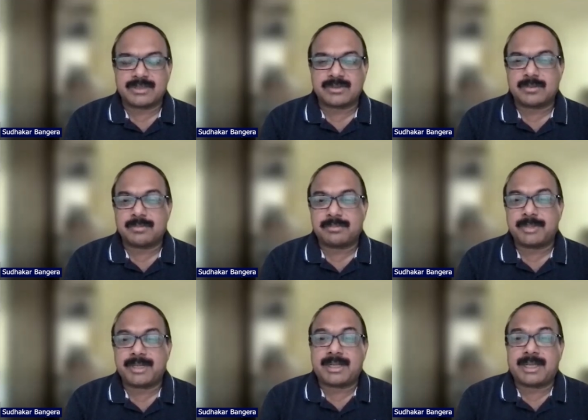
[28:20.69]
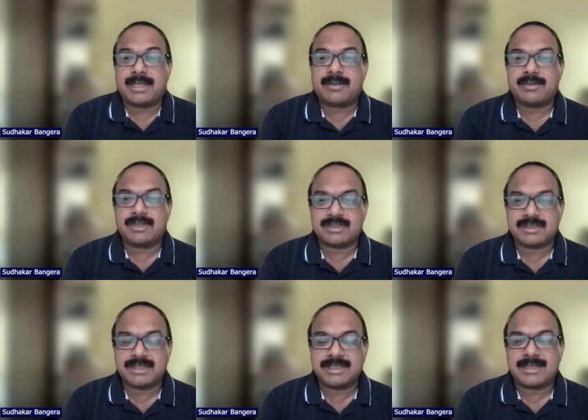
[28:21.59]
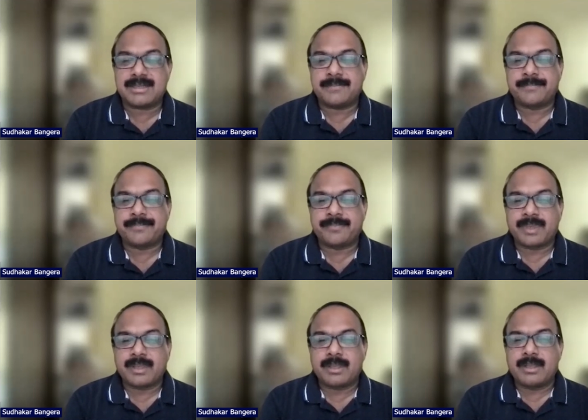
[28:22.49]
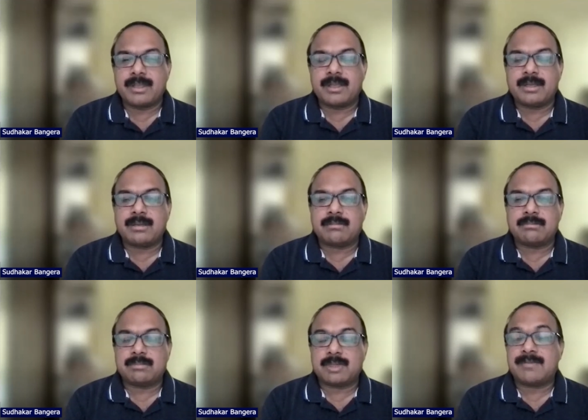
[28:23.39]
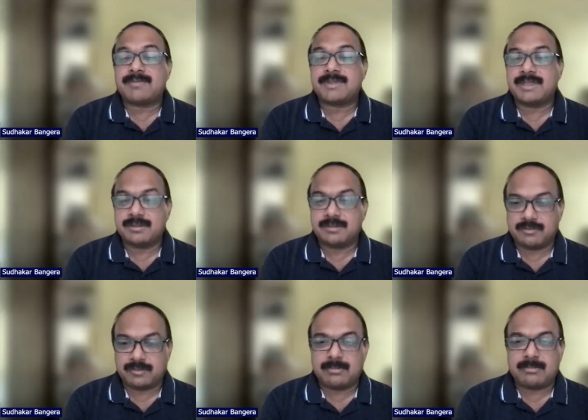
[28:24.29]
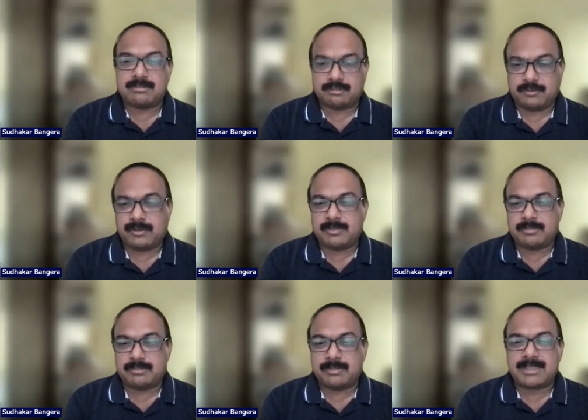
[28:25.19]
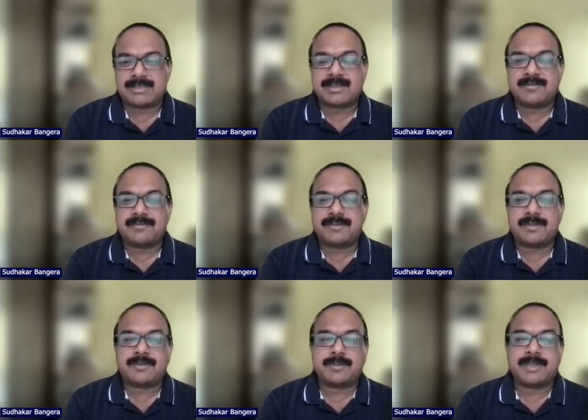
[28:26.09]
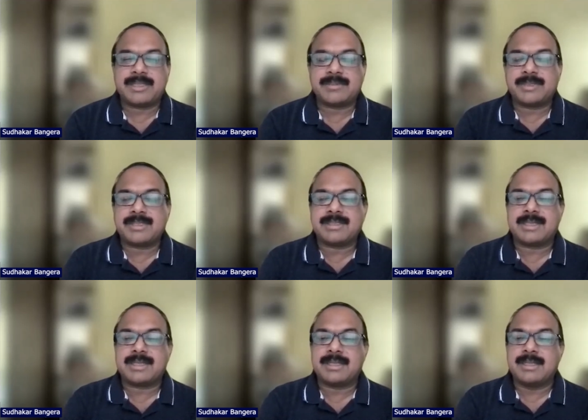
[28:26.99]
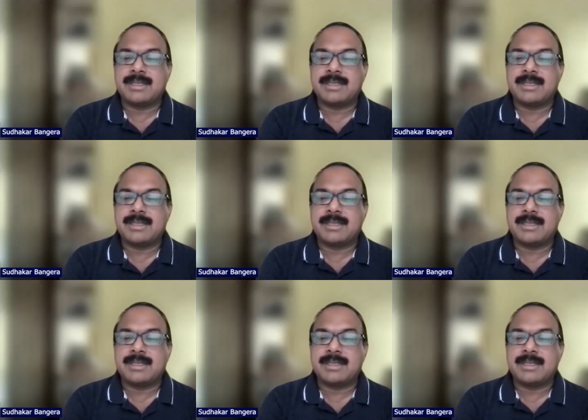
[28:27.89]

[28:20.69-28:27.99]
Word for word: So but I always see that um, I've seen with myself, you know, from my experience that